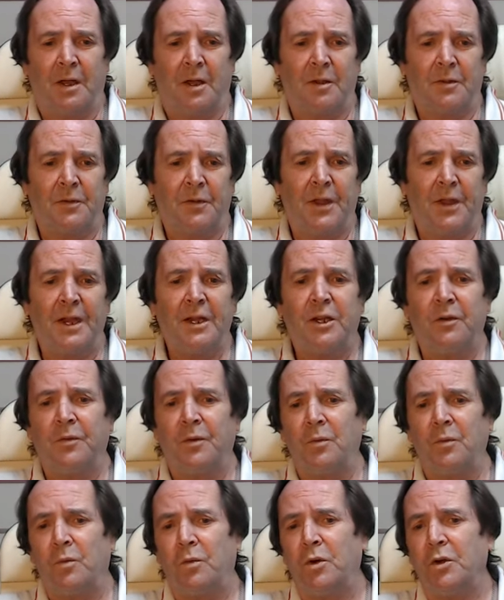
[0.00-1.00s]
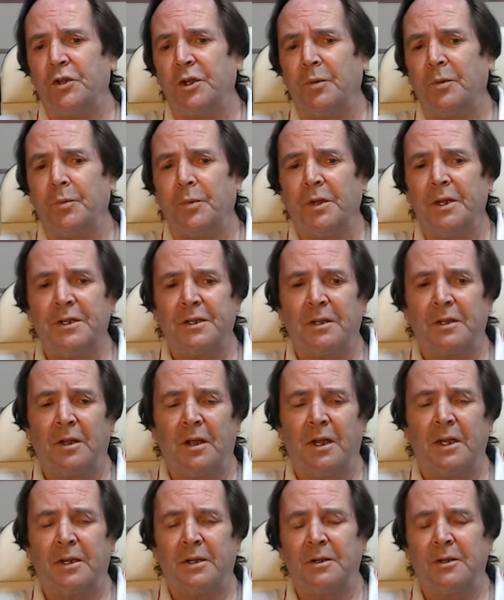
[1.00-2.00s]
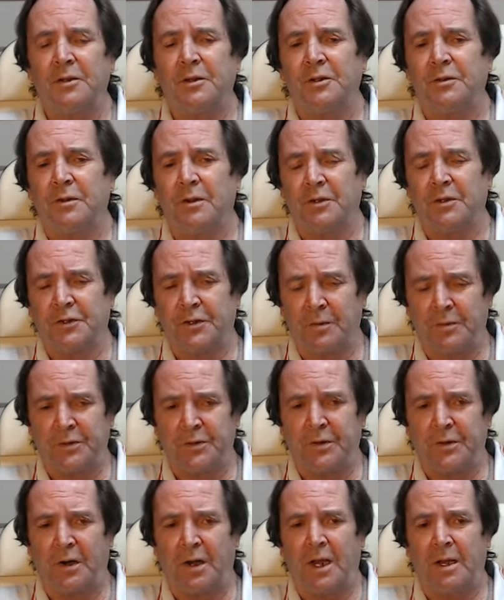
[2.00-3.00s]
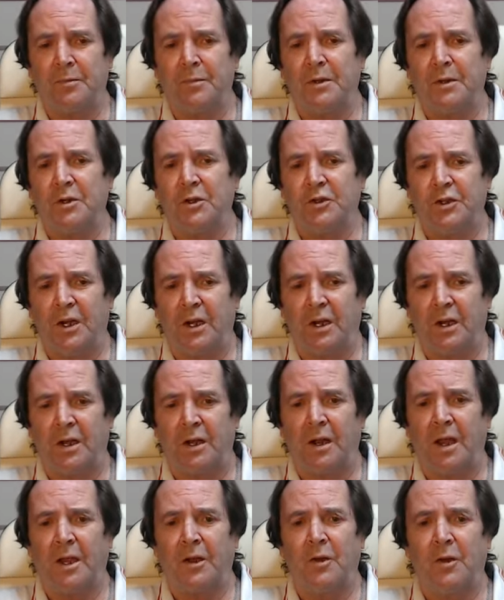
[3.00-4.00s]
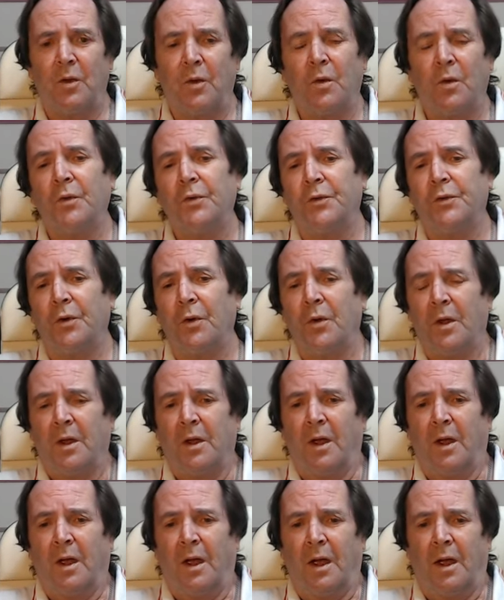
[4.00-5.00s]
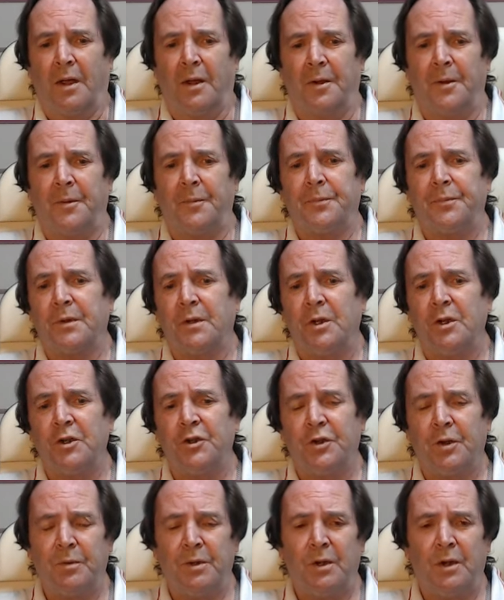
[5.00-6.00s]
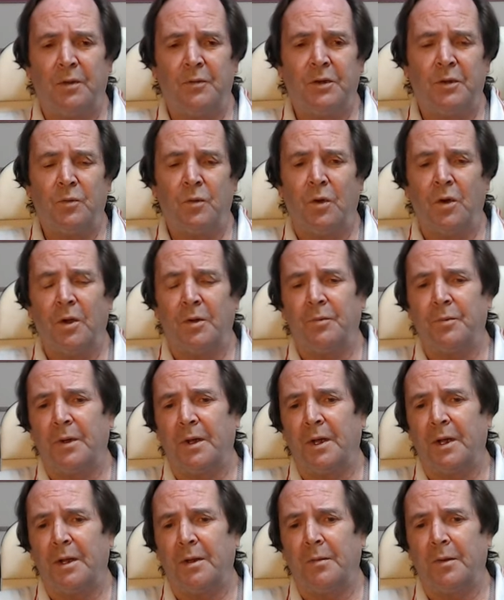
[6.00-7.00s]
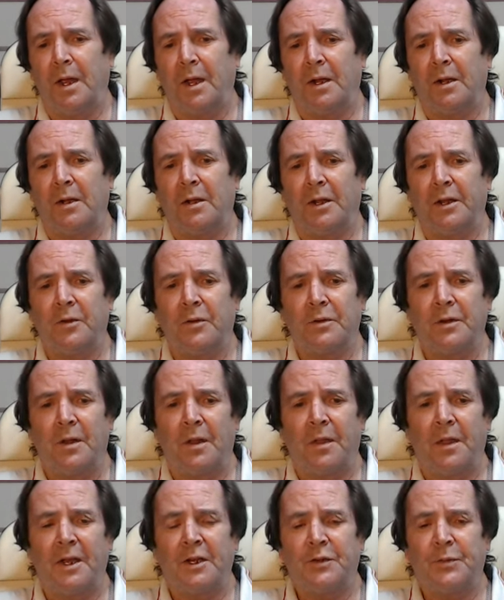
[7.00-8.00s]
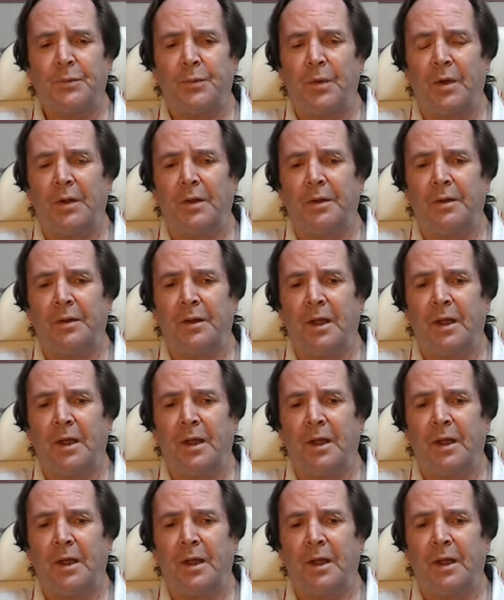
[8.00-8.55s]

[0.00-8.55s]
Thank you for watching. Please like, subscribe, share, and also contribute if you want by clicking on the thanks button.